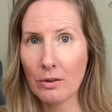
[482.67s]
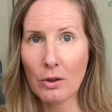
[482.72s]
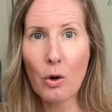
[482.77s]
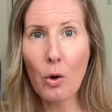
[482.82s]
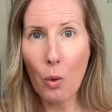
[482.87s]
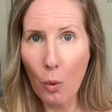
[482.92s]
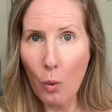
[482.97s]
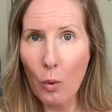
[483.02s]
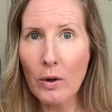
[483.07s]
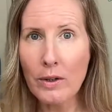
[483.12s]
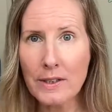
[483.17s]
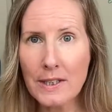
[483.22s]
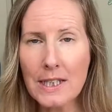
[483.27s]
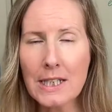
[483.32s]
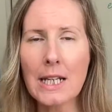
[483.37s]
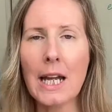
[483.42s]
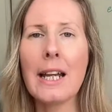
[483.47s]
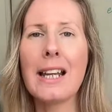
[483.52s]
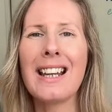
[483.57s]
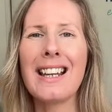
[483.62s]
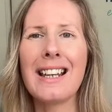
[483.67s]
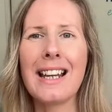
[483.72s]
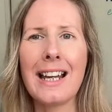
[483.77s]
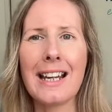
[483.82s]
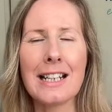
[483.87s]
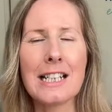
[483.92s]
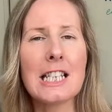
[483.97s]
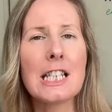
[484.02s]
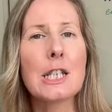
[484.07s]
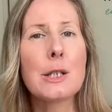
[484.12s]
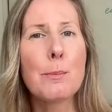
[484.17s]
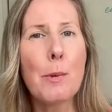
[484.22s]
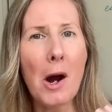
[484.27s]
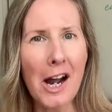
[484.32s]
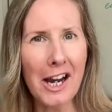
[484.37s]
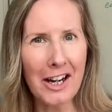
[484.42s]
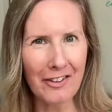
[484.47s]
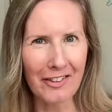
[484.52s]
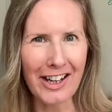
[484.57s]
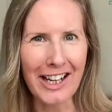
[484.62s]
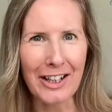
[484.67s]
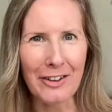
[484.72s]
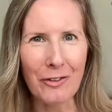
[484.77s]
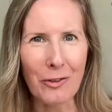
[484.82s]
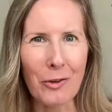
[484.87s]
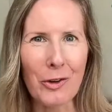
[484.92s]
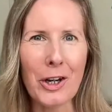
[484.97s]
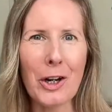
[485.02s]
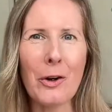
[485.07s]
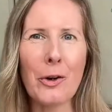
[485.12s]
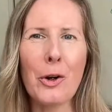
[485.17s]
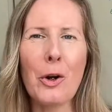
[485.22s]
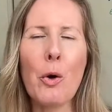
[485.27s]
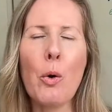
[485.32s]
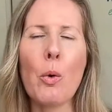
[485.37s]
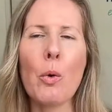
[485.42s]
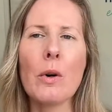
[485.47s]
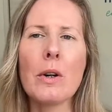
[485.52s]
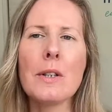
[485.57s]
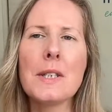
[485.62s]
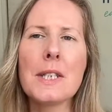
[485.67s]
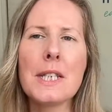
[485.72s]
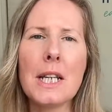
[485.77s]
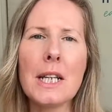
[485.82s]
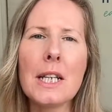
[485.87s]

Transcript: course, expiring audio course,